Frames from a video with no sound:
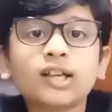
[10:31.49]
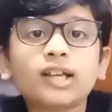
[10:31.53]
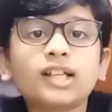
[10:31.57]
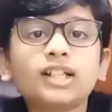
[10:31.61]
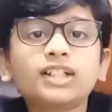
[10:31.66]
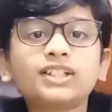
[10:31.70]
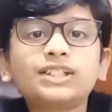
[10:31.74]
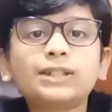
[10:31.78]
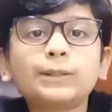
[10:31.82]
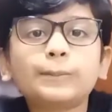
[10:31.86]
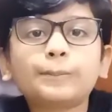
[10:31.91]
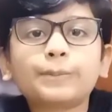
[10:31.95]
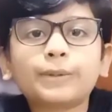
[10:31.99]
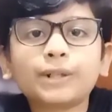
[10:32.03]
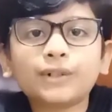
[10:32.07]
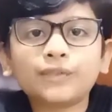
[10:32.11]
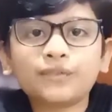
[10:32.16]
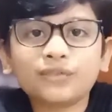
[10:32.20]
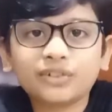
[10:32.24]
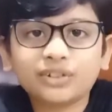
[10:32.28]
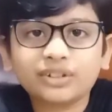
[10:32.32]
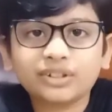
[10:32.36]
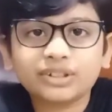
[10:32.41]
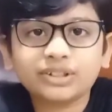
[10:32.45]
In
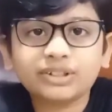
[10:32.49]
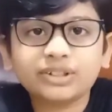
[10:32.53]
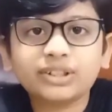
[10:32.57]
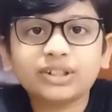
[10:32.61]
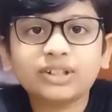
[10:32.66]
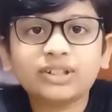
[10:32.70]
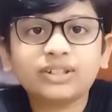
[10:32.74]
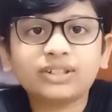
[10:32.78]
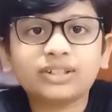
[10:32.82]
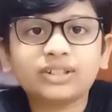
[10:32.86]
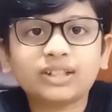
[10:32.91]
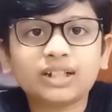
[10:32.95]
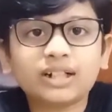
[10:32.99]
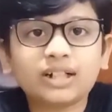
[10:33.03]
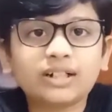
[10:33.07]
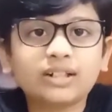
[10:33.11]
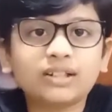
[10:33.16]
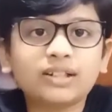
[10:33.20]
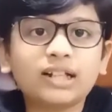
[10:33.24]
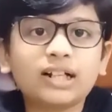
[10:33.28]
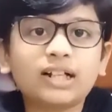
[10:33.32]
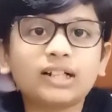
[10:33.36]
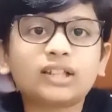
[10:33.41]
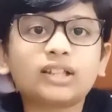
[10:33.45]
simple words, it
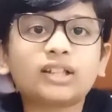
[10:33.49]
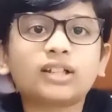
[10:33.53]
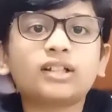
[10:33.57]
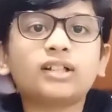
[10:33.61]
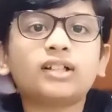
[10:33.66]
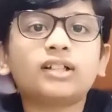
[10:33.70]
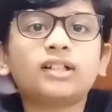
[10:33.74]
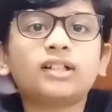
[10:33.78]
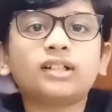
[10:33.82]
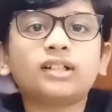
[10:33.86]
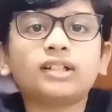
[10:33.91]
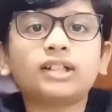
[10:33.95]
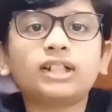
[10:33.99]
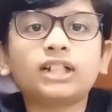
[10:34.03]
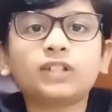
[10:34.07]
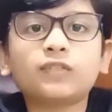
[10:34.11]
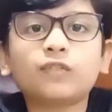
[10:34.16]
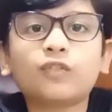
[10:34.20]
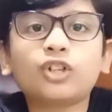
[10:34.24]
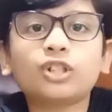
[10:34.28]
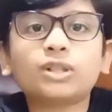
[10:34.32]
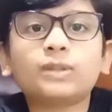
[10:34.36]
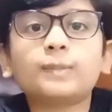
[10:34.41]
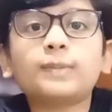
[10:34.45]
said that it
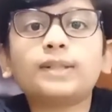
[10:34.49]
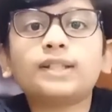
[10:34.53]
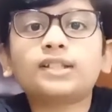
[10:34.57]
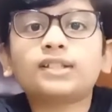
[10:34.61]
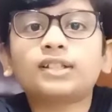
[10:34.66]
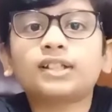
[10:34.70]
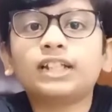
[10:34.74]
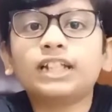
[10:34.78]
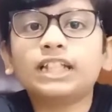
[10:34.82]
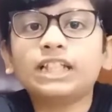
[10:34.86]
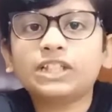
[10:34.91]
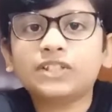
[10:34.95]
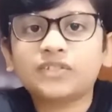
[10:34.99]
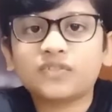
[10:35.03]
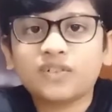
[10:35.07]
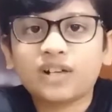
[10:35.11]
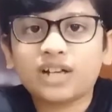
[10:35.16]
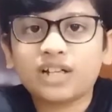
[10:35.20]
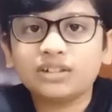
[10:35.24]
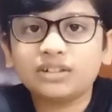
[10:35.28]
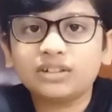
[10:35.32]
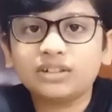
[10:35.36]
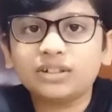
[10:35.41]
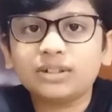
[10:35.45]
was Miss Honey's
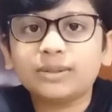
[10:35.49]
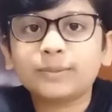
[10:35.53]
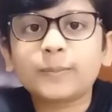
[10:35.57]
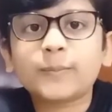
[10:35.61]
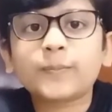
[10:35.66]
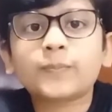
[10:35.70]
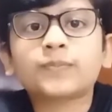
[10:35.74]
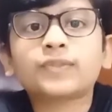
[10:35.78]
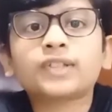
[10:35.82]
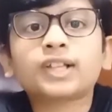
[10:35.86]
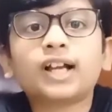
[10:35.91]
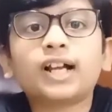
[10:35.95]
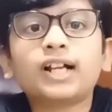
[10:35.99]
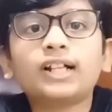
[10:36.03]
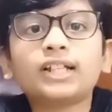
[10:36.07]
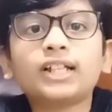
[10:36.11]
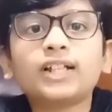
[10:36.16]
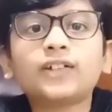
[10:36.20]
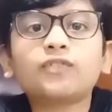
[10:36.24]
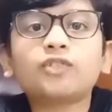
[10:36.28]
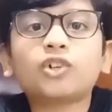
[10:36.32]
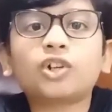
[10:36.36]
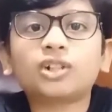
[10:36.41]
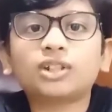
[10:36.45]
father, and
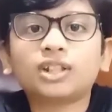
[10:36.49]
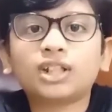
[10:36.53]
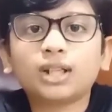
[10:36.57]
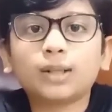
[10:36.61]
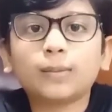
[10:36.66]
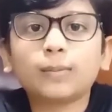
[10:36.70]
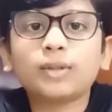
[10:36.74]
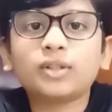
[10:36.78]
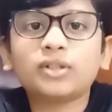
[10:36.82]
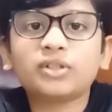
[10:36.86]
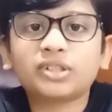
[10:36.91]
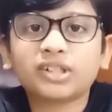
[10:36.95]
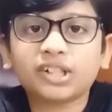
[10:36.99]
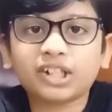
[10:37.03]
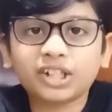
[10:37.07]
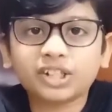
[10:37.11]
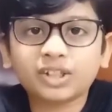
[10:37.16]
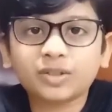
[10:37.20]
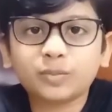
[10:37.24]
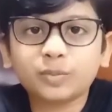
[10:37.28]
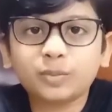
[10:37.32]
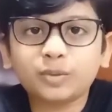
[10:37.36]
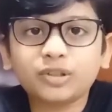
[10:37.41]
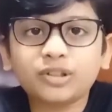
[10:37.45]
he wanted Miss
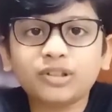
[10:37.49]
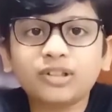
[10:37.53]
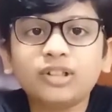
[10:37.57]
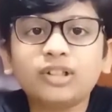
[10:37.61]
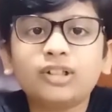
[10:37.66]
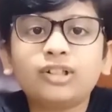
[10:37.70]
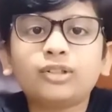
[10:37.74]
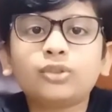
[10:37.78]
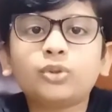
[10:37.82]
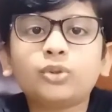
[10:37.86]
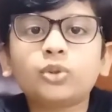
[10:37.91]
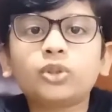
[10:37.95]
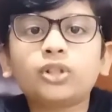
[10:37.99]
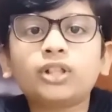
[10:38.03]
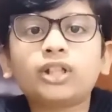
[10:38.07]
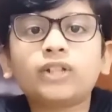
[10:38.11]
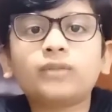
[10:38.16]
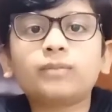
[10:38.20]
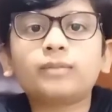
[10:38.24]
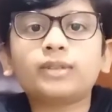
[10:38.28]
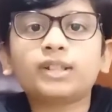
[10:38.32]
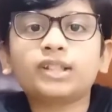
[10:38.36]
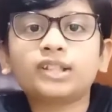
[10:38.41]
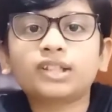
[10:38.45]
Trunchbull to
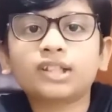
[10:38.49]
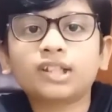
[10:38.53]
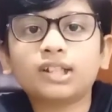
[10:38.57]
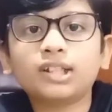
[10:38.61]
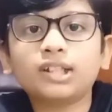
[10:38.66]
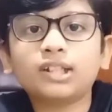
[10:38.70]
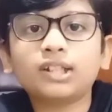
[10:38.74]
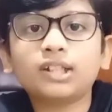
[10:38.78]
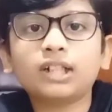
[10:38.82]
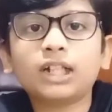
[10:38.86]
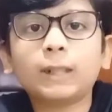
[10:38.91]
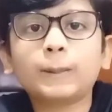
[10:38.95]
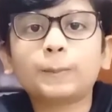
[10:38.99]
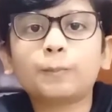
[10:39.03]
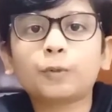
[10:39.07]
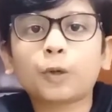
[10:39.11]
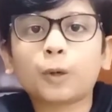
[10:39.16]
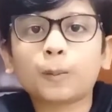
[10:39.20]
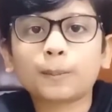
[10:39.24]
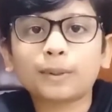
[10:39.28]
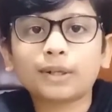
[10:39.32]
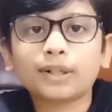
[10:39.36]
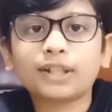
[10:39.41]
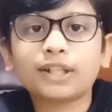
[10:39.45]
give Miss Honey her
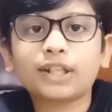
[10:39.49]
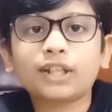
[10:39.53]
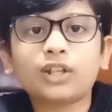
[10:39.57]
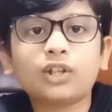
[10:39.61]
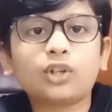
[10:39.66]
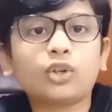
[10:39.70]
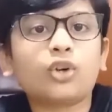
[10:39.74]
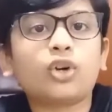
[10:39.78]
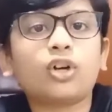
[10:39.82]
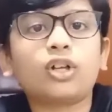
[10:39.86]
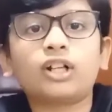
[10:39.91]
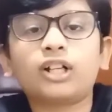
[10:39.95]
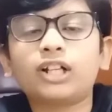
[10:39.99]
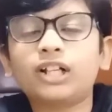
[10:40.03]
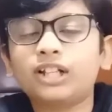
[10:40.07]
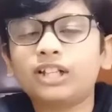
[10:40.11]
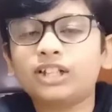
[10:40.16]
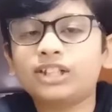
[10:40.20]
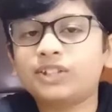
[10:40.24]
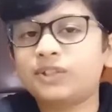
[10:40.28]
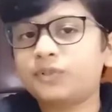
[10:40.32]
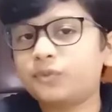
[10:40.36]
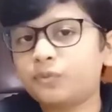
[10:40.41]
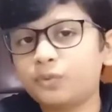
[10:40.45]
property or
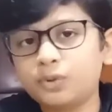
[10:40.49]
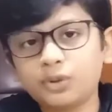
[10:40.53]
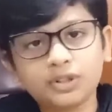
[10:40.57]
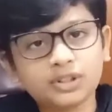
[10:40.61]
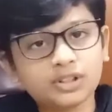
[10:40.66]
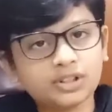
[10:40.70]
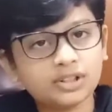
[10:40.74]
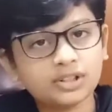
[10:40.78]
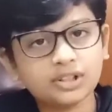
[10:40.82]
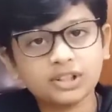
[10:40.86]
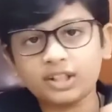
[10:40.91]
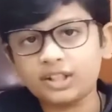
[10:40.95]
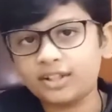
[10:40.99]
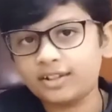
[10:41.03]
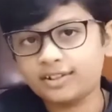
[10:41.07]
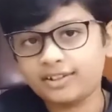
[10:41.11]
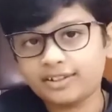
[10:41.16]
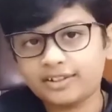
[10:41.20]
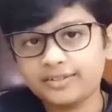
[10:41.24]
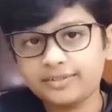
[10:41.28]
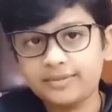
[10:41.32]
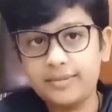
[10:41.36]
else he would kill her.